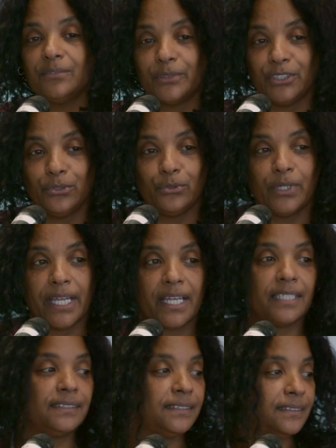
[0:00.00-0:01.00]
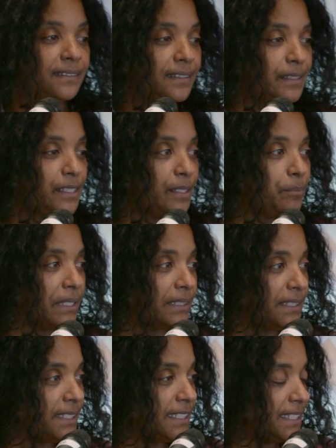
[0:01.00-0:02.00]
when you had the
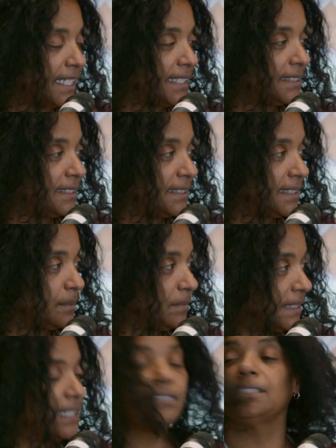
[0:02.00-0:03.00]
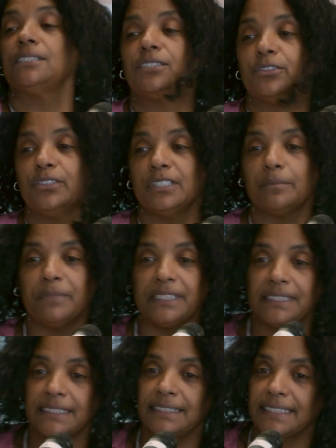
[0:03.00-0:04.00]
ability to take stem cells and turn them
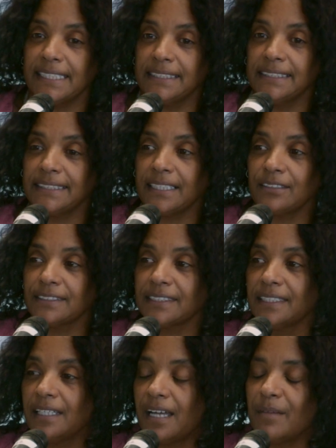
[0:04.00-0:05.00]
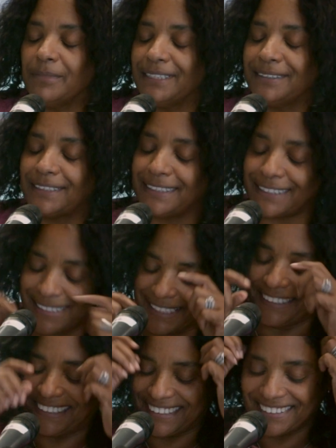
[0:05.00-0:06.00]
into skin cells, I mean,
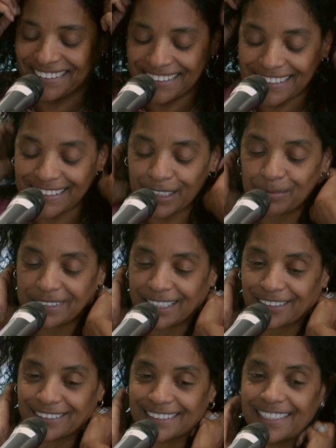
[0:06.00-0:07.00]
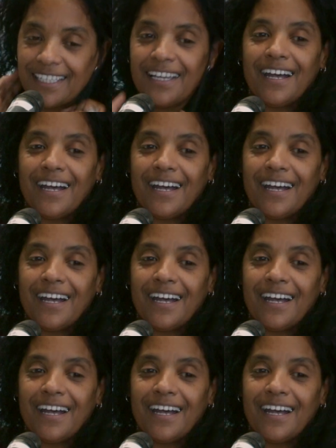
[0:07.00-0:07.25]
skin cells into stem cells,